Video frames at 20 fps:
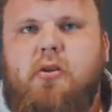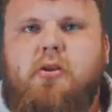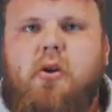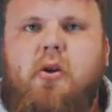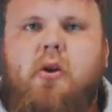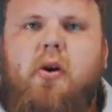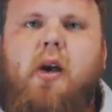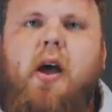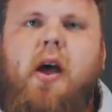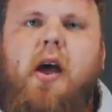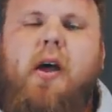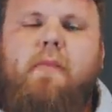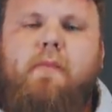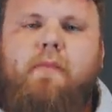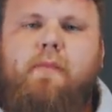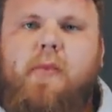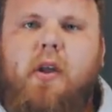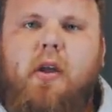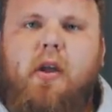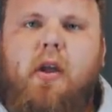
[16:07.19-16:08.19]
So
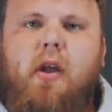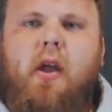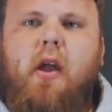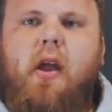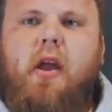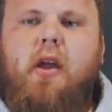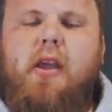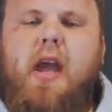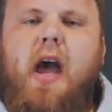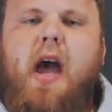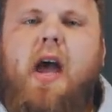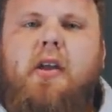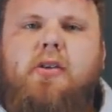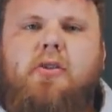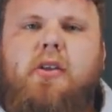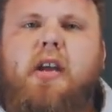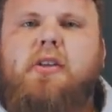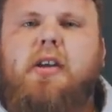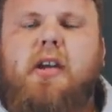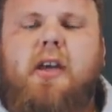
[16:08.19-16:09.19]
yeah, so
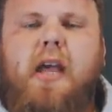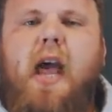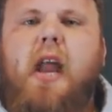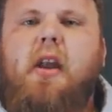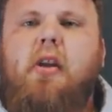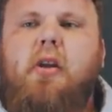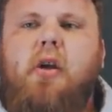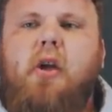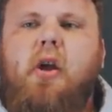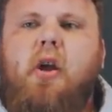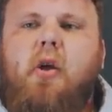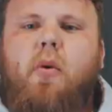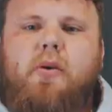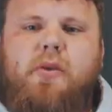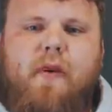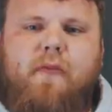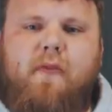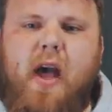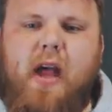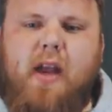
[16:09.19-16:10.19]
this again was
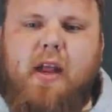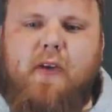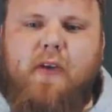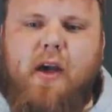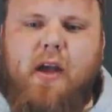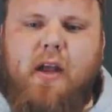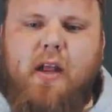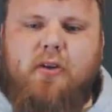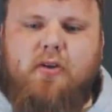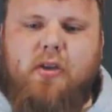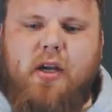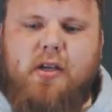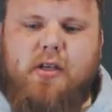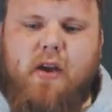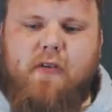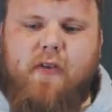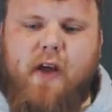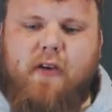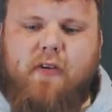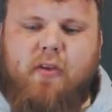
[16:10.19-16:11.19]
a very, very interesting
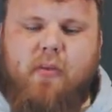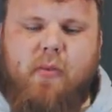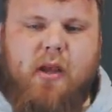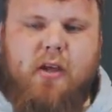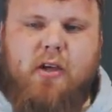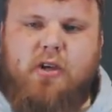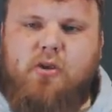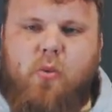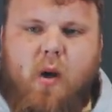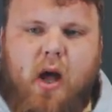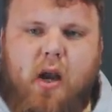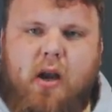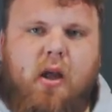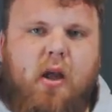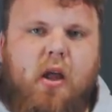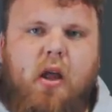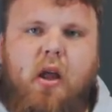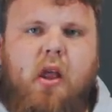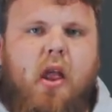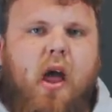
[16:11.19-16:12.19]
event for me because
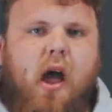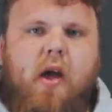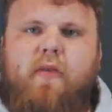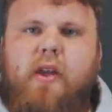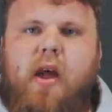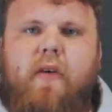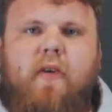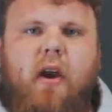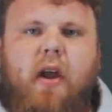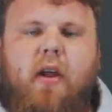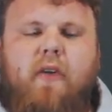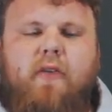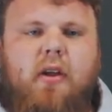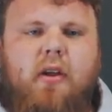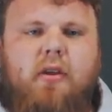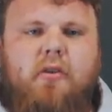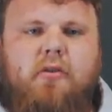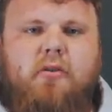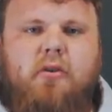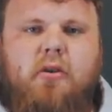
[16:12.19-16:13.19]
one, I've never
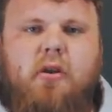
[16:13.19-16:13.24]
lifted